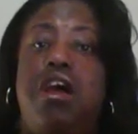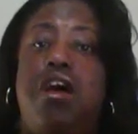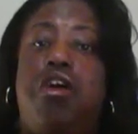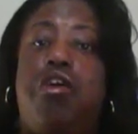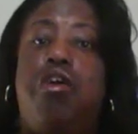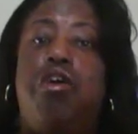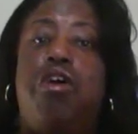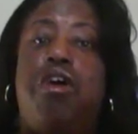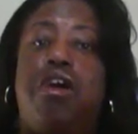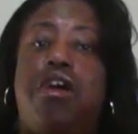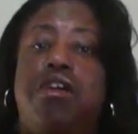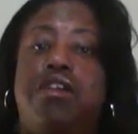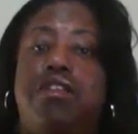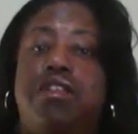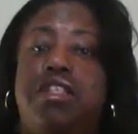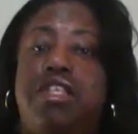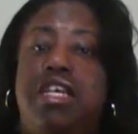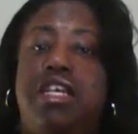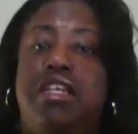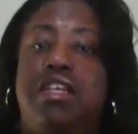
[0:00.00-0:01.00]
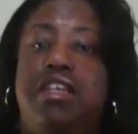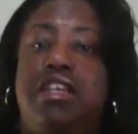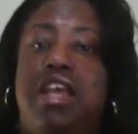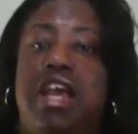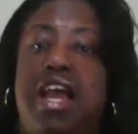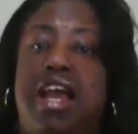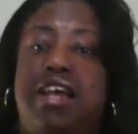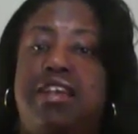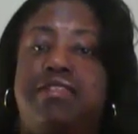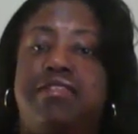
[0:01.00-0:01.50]
Or they
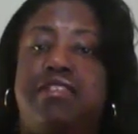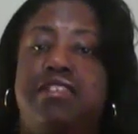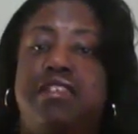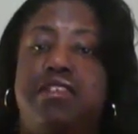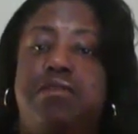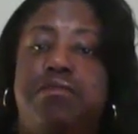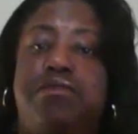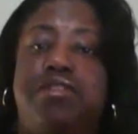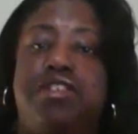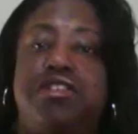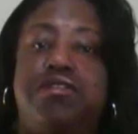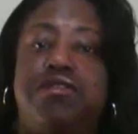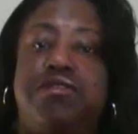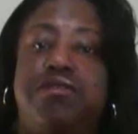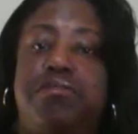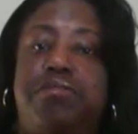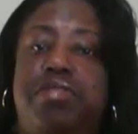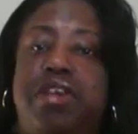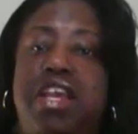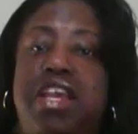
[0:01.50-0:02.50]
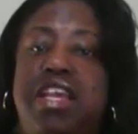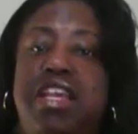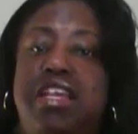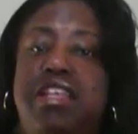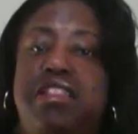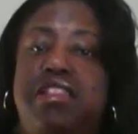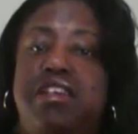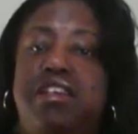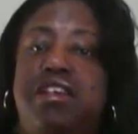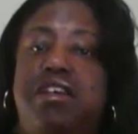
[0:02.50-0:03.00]
ask them to
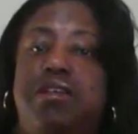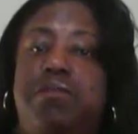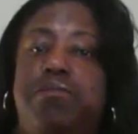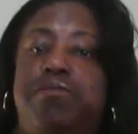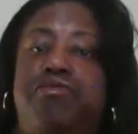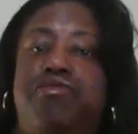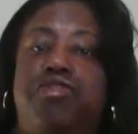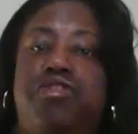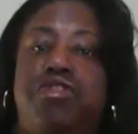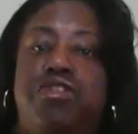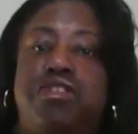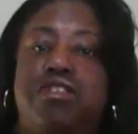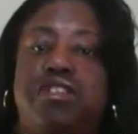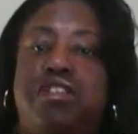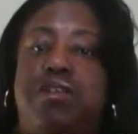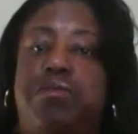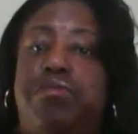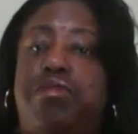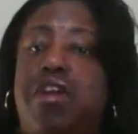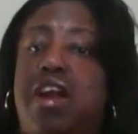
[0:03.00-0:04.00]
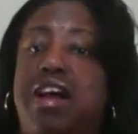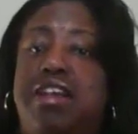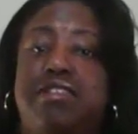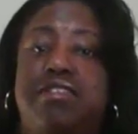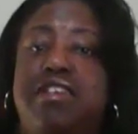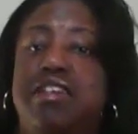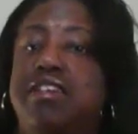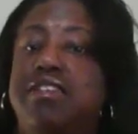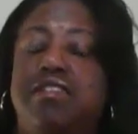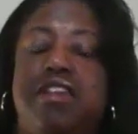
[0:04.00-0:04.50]
pay them for some
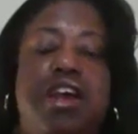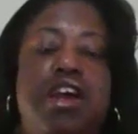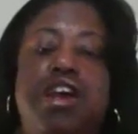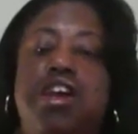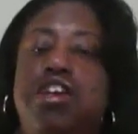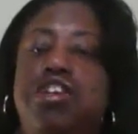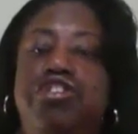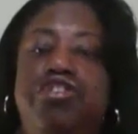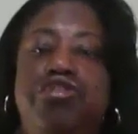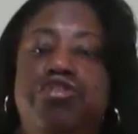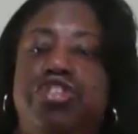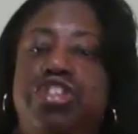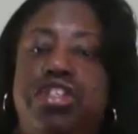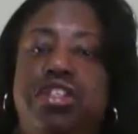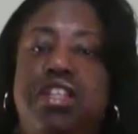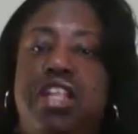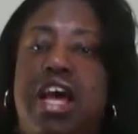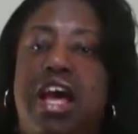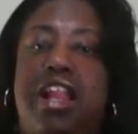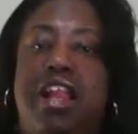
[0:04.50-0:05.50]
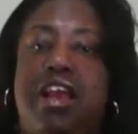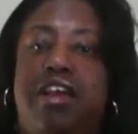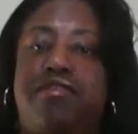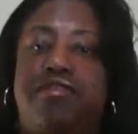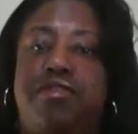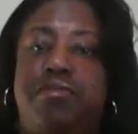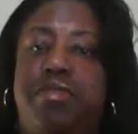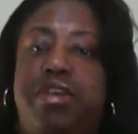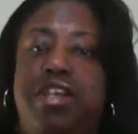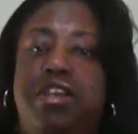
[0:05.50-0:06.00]
process. You should not
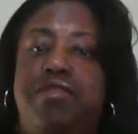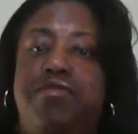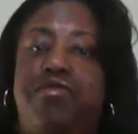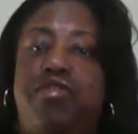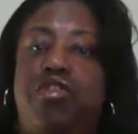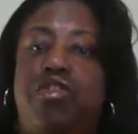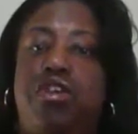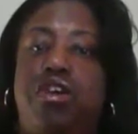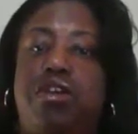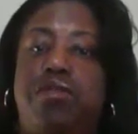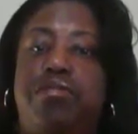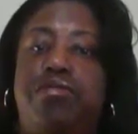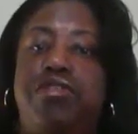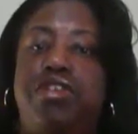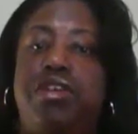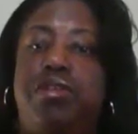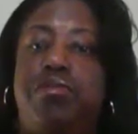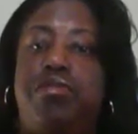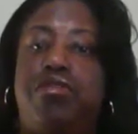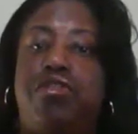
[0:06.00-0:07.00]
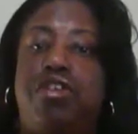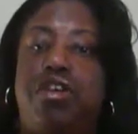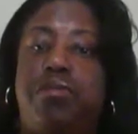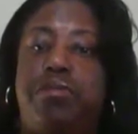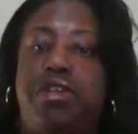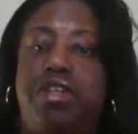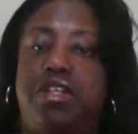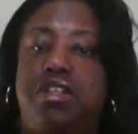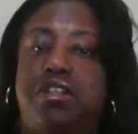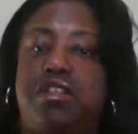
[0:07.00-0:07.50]
have to pay for a
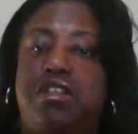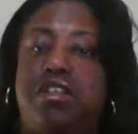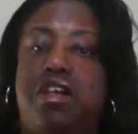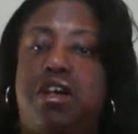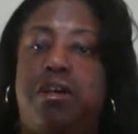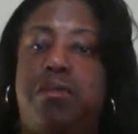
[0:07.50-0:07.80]
pre-employment